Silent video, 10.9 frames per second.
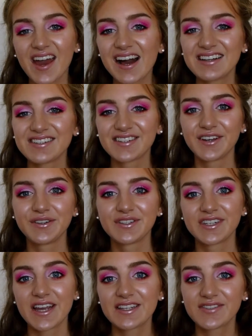Hey guys, so
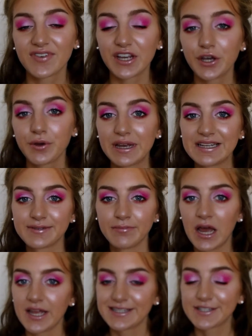today's video is
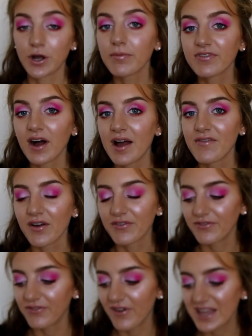my top 5
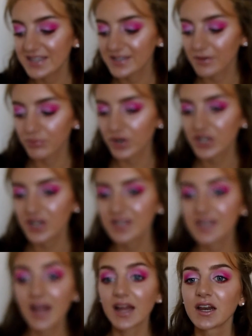face
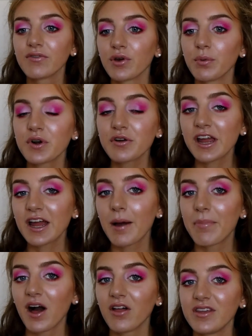brushes, and if you're wondering
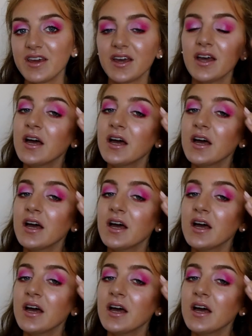about the